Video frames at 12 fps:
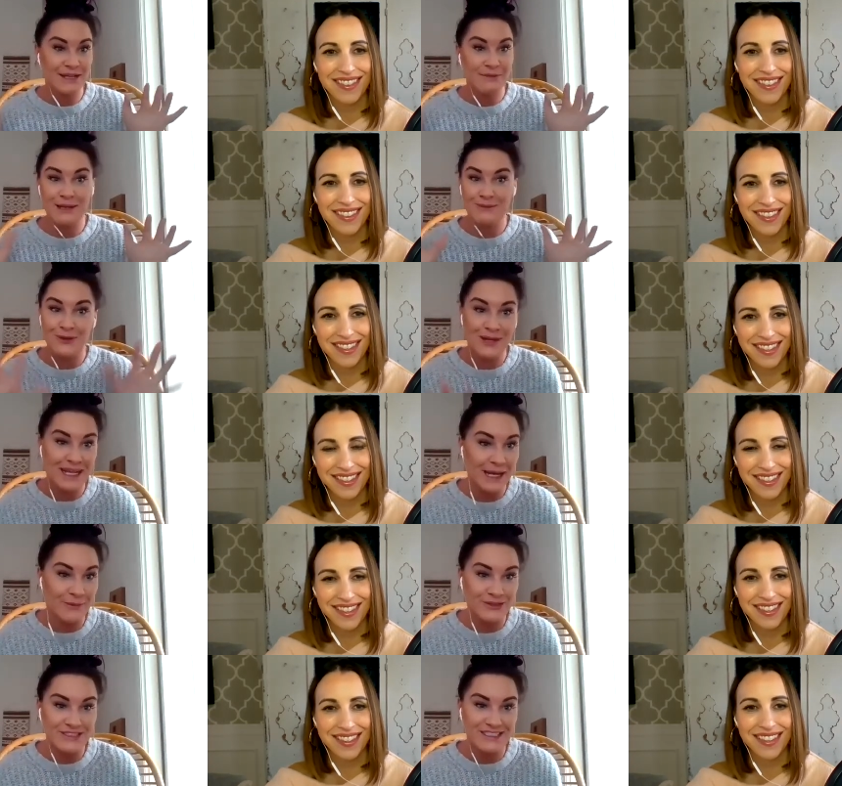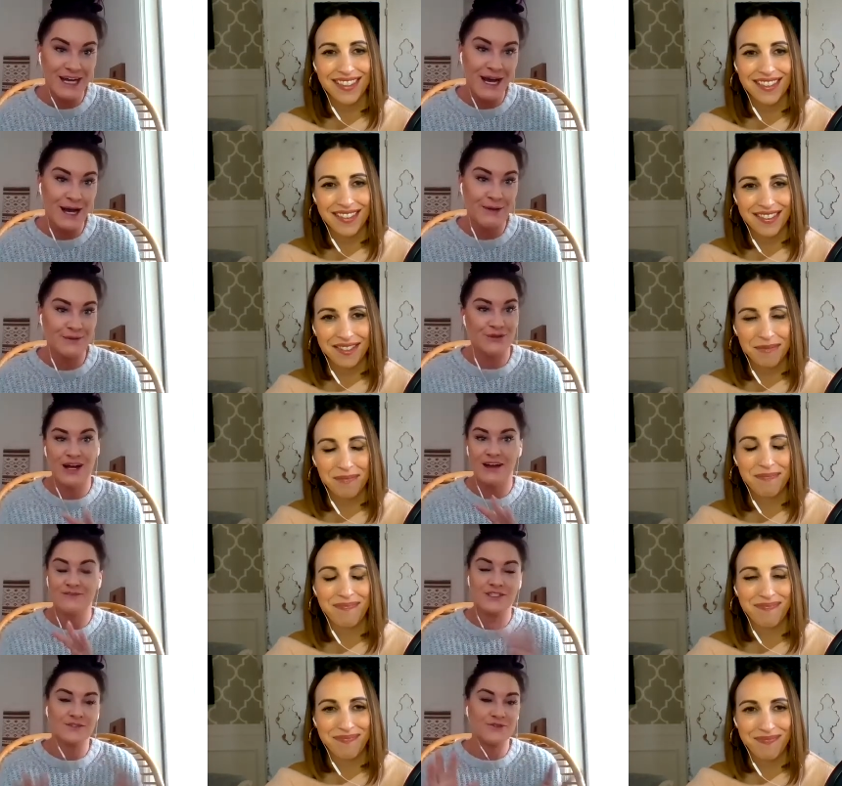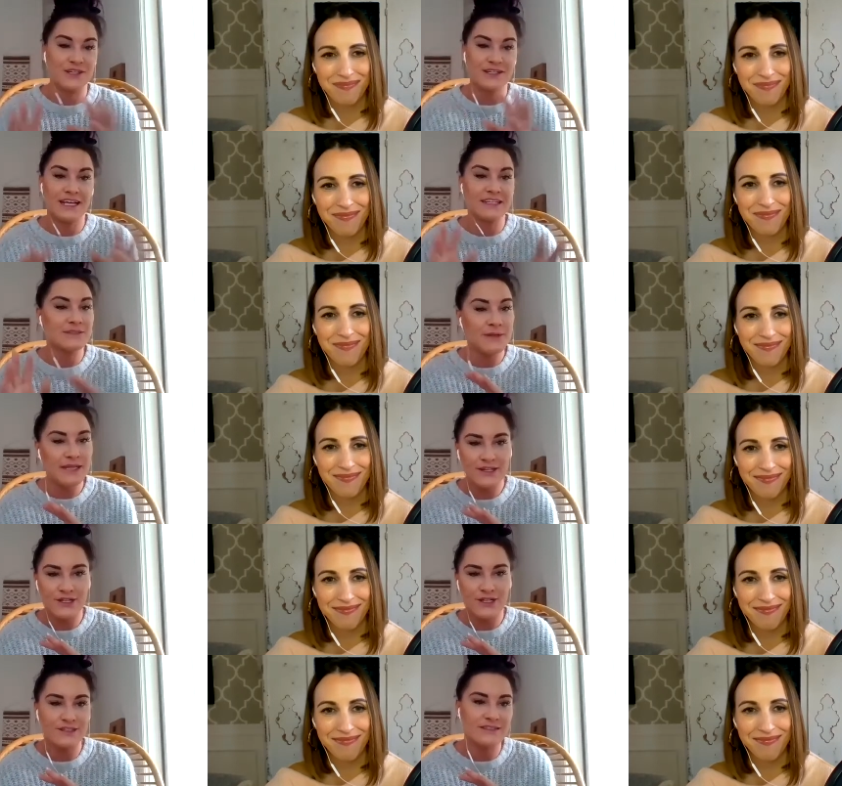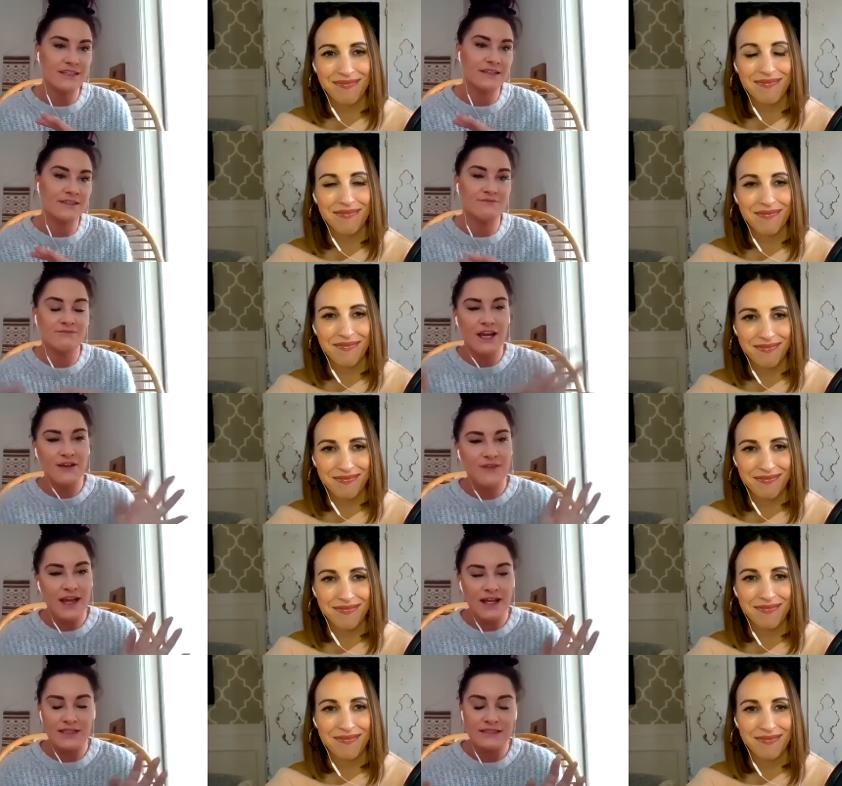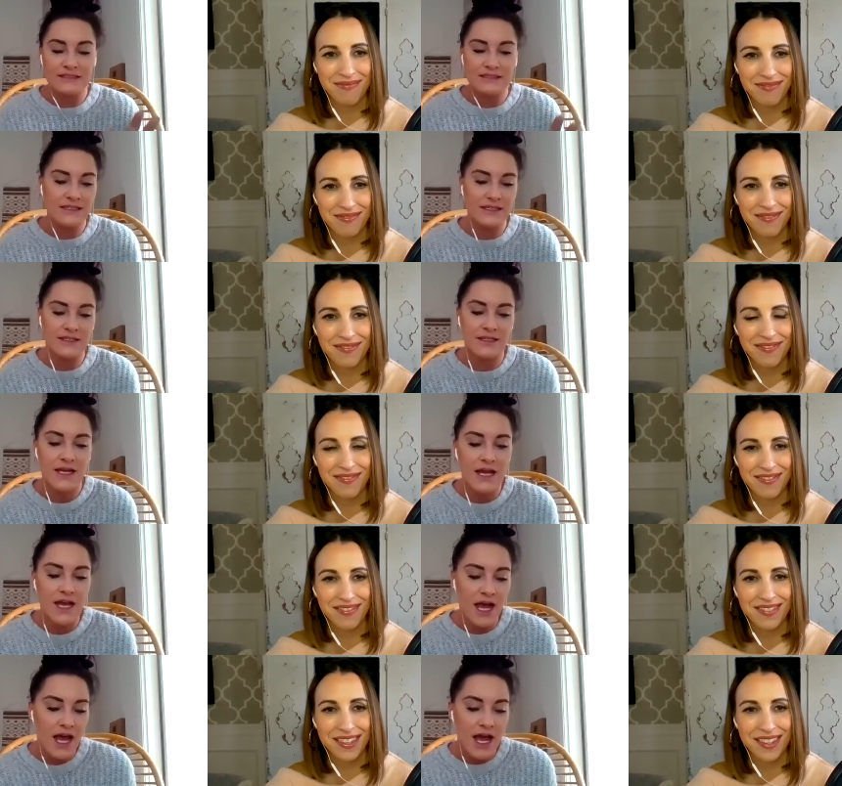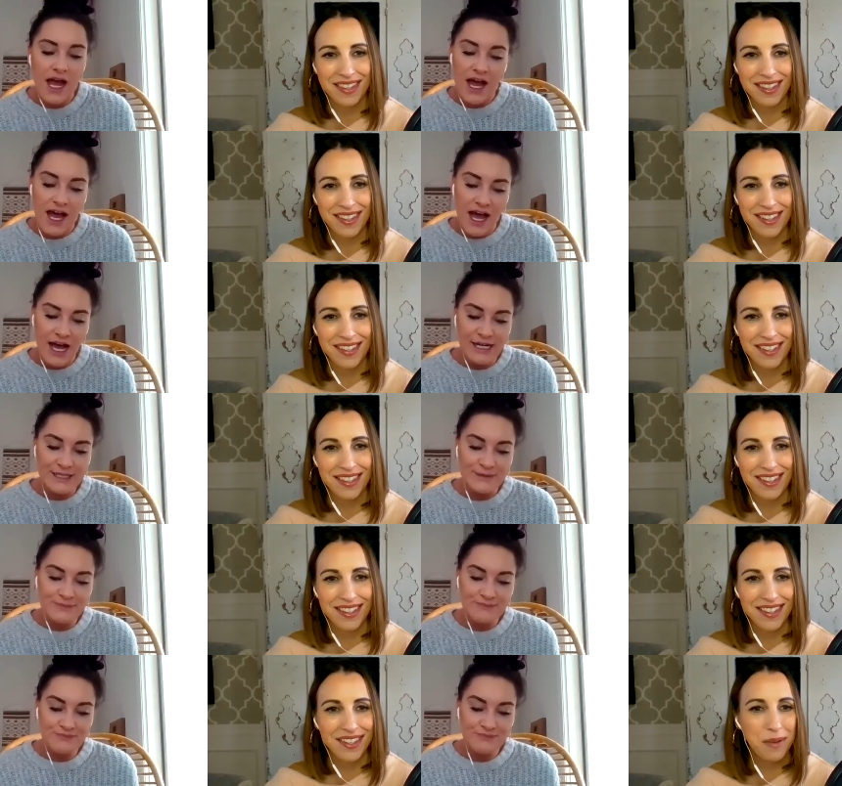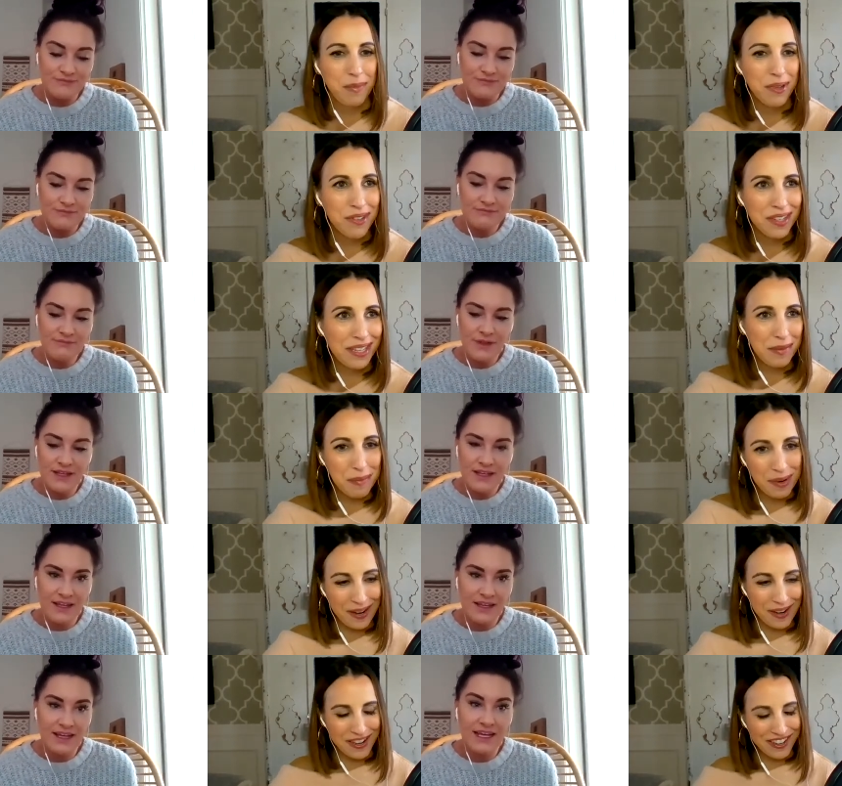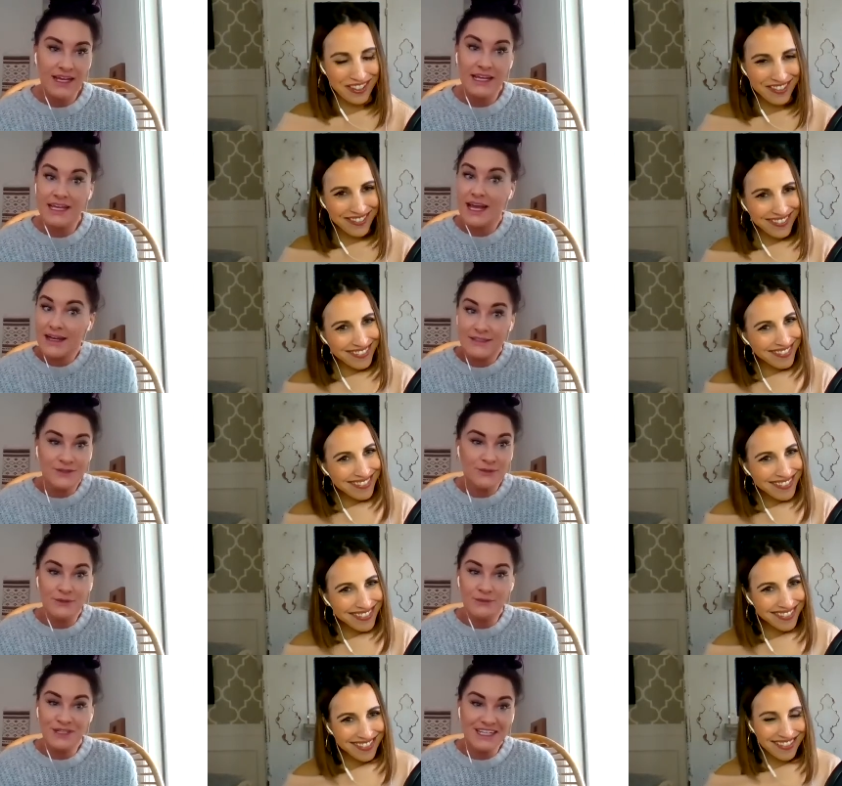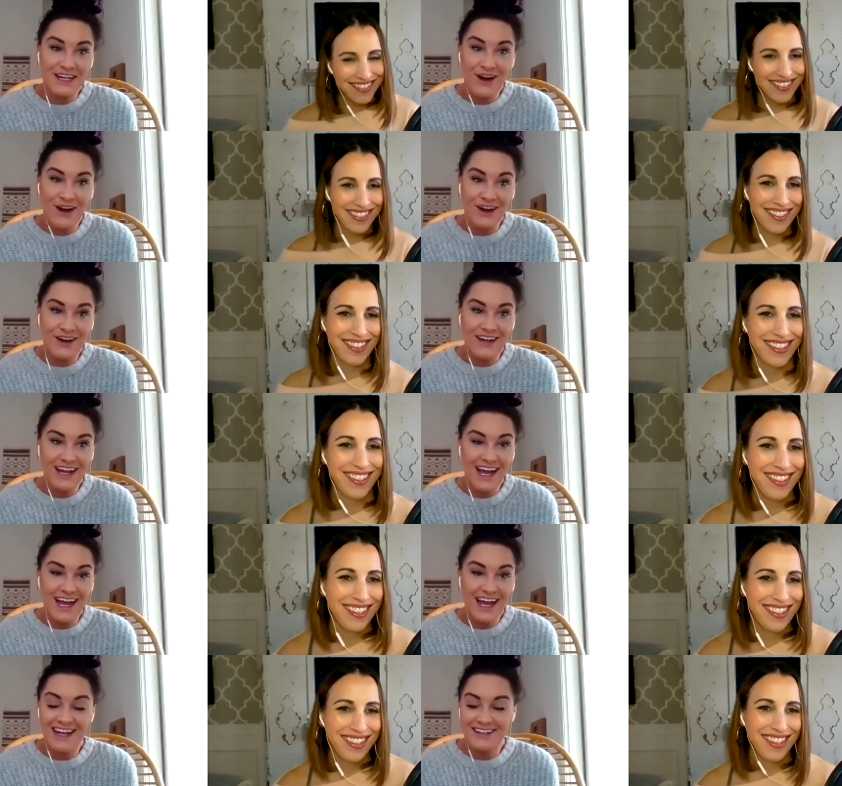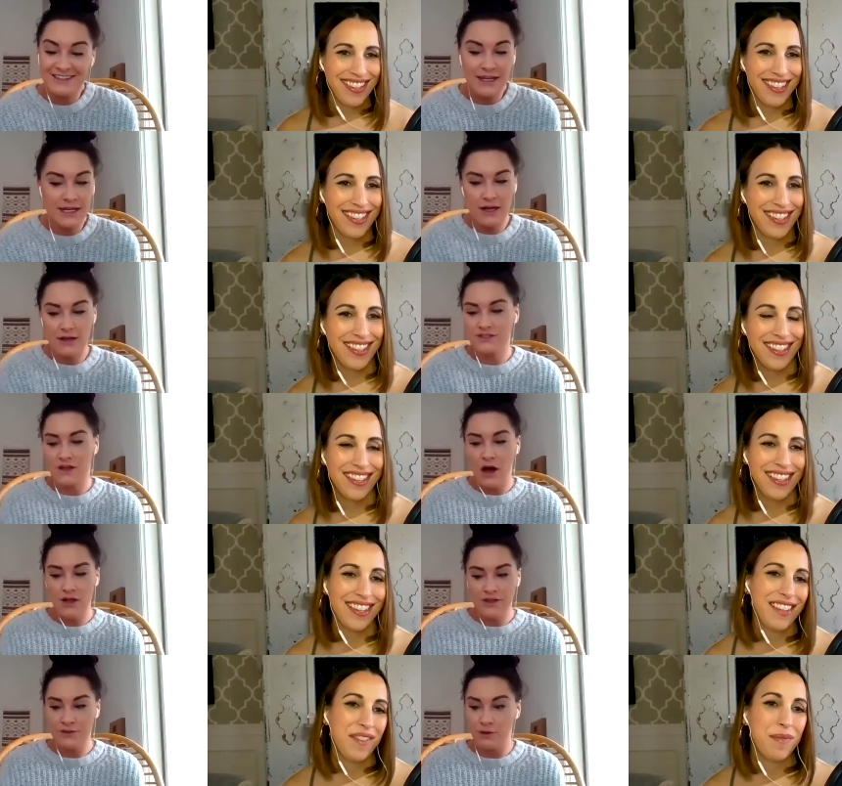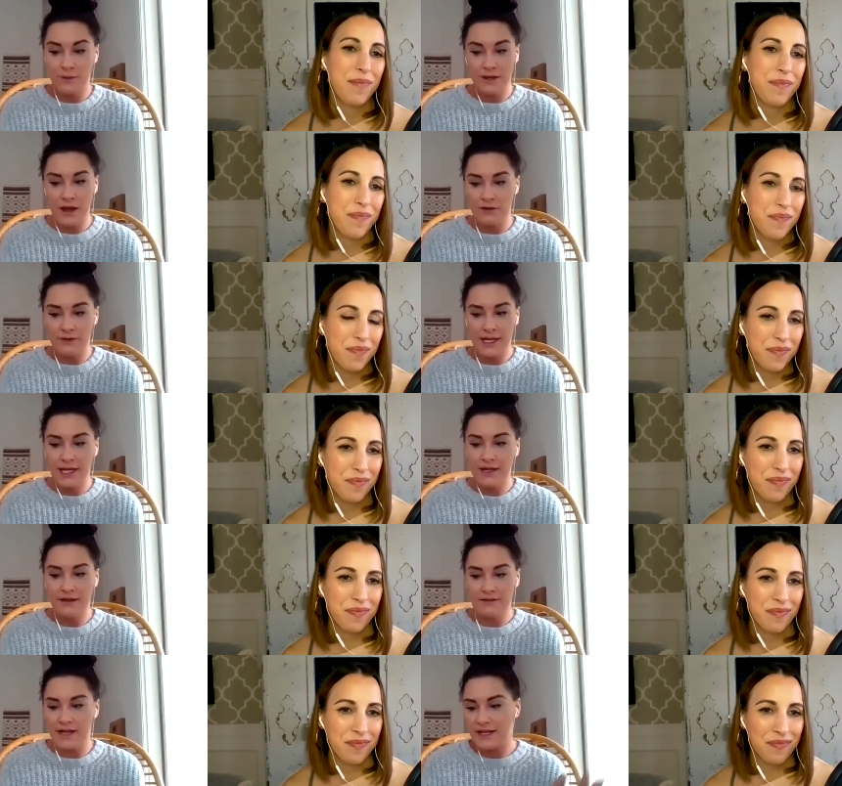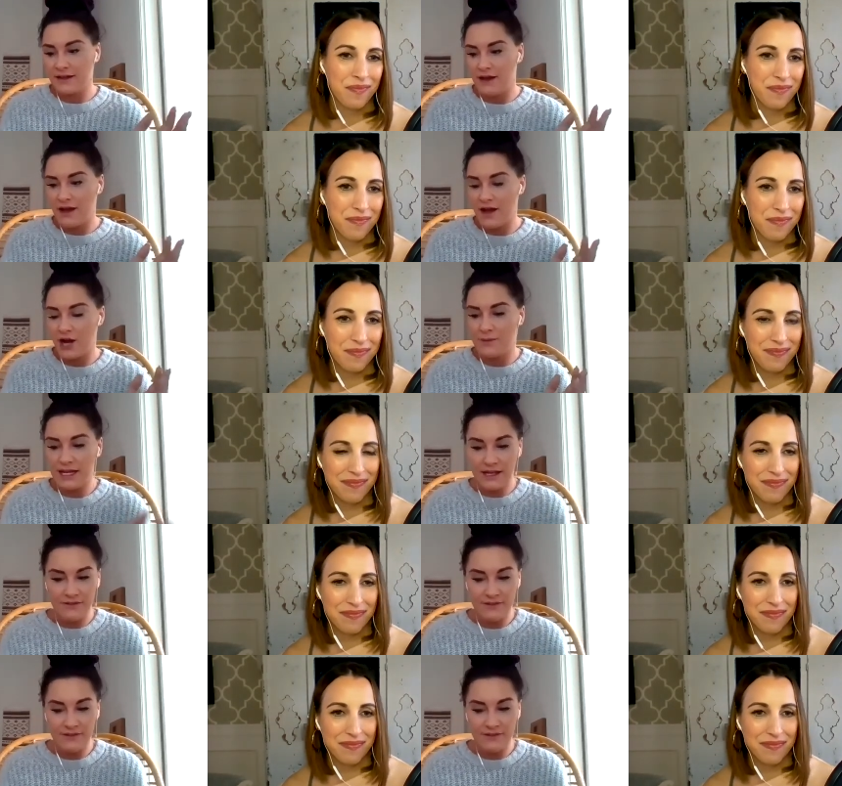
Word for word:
Speaker 1: people being able to come and we'll have different like speakers and events and um
Speaker 2: you're building an empire.
Speaker 1: Yes, we really are. And like just all these women already like are making